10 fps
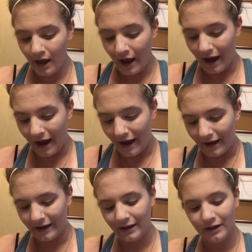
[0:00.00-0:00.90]

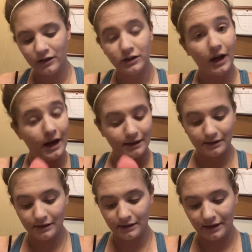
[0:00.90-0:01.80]
I
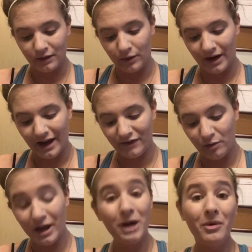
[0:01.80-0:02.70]
just didn't want to have no
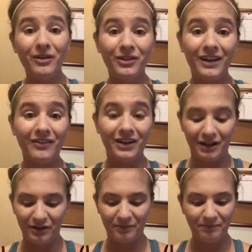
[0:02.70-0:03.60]
makeup on for that
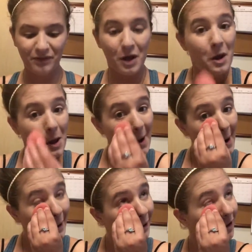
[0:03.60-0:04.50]
video.
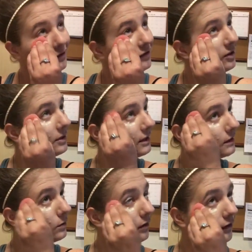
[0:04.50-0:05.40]
So I'm filming
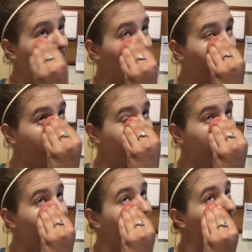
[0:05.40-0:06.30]
this one
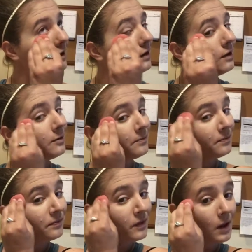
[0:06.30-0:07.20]
first.
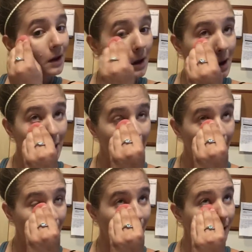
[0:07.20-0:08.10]

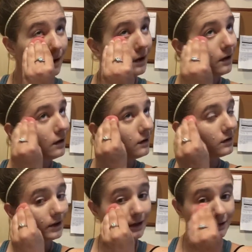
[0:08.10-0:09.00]

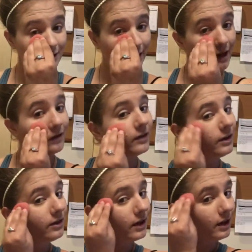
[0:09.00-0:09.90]
Just gonna set
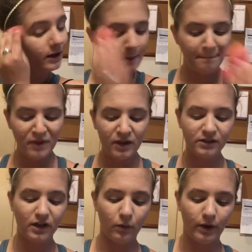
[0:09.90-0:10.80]
everything.
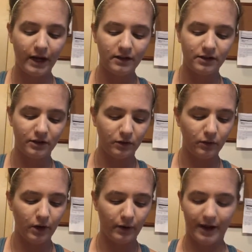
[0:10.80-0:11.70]
So what I
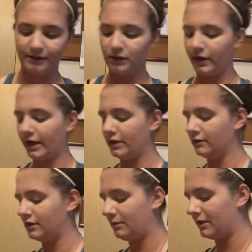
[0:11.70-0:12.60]
do, okay, so like I
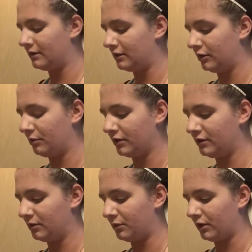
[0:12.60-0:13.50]
used to be super,
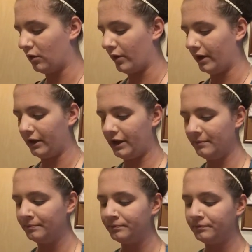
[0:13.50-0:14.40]
super oily